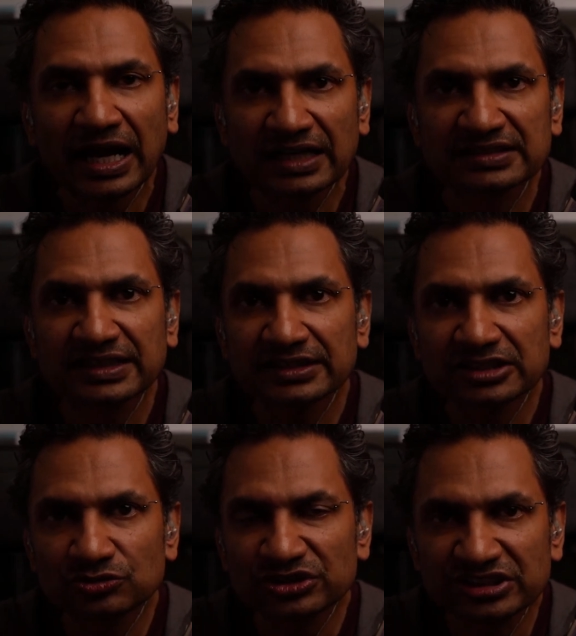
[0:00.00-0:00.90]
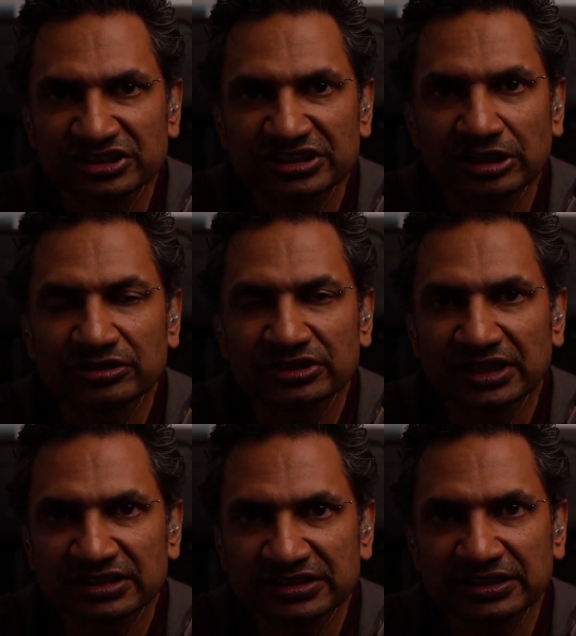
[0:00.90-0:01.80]
I say this with sincerity,
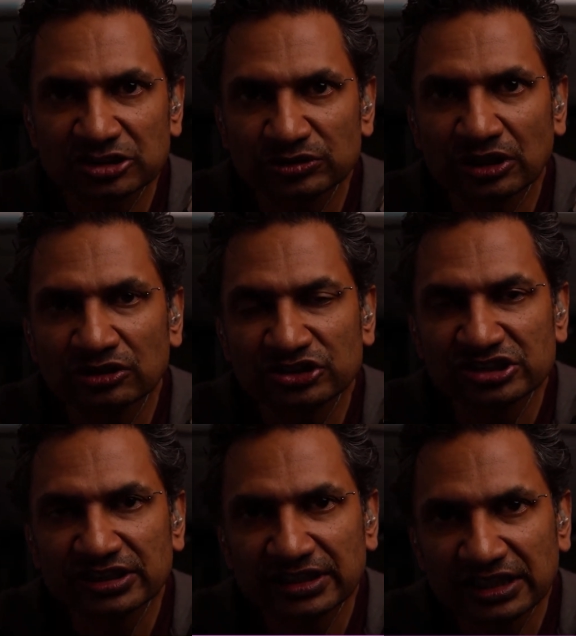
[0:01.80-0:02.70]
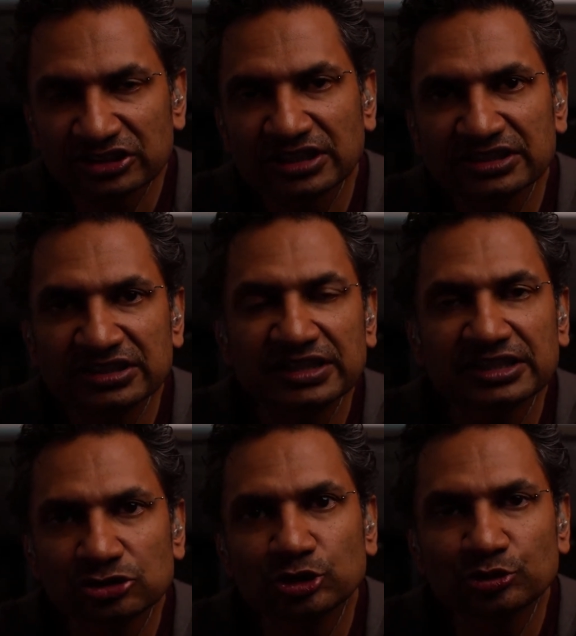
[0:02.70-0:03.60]
I say this with honesty, and actually I say
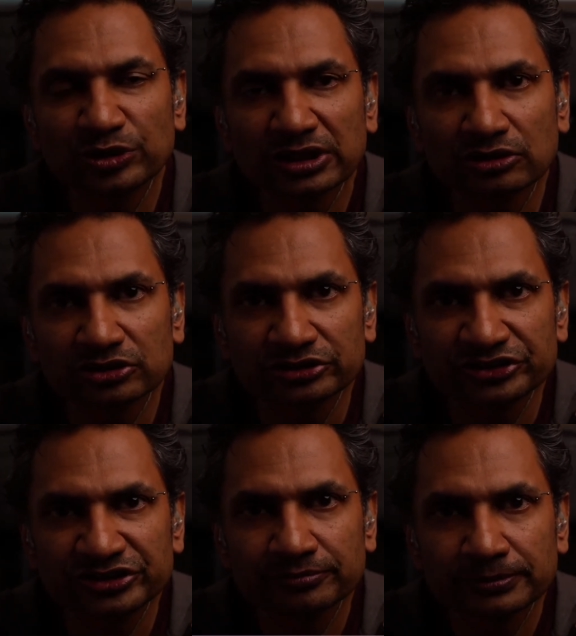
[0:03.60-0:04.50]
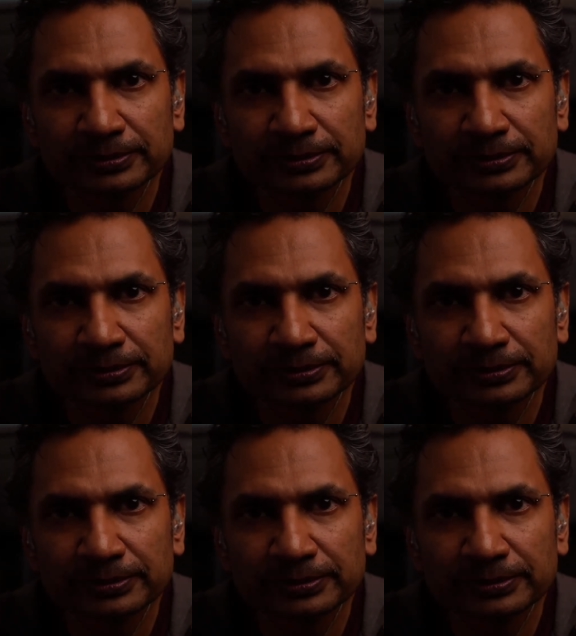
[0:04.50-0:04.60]
this with reluctance.